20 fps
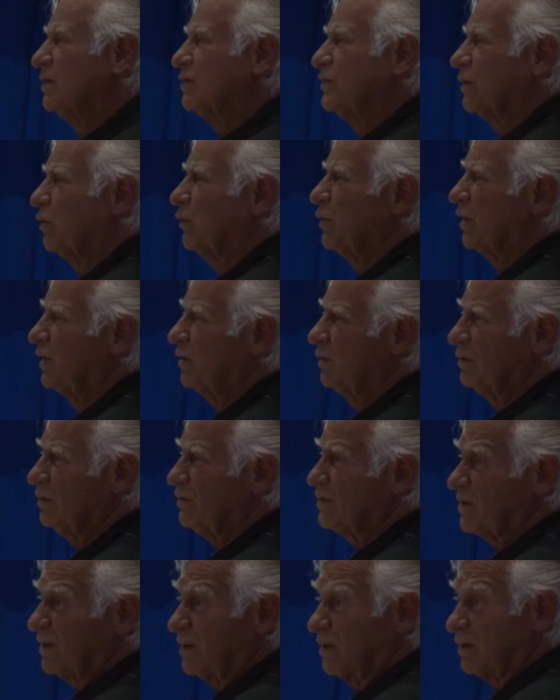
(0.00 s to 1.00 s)
So we're
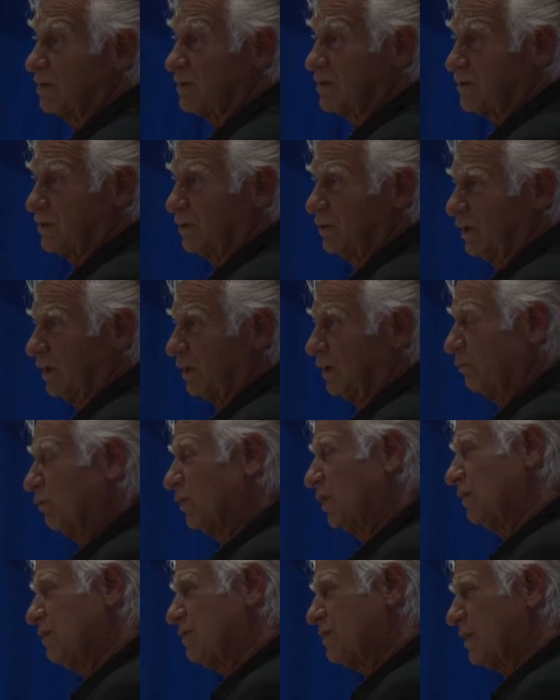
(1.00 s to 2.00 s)
losing our soil and
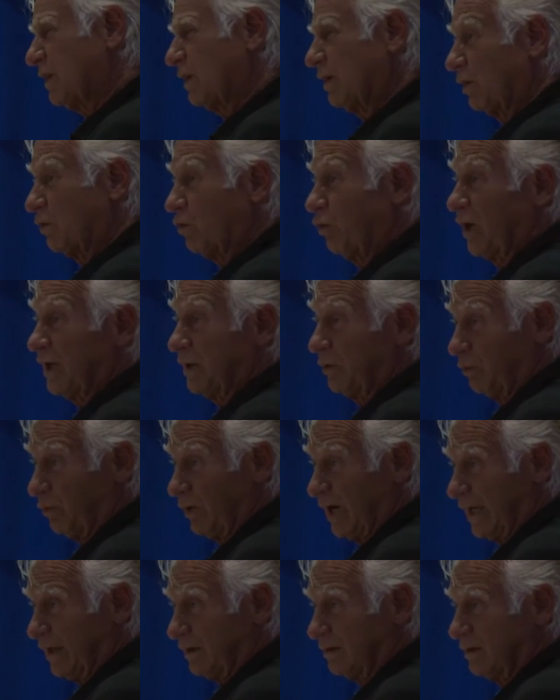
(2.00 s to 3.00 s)
we're losing it at quite a
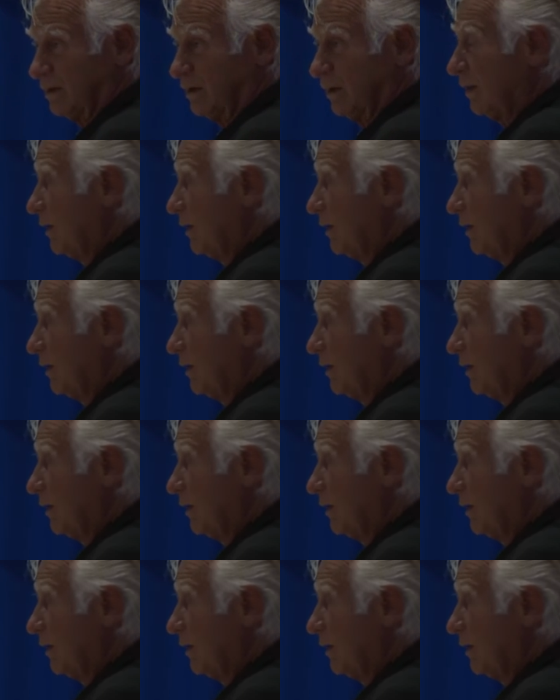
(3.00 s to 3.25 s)
rate.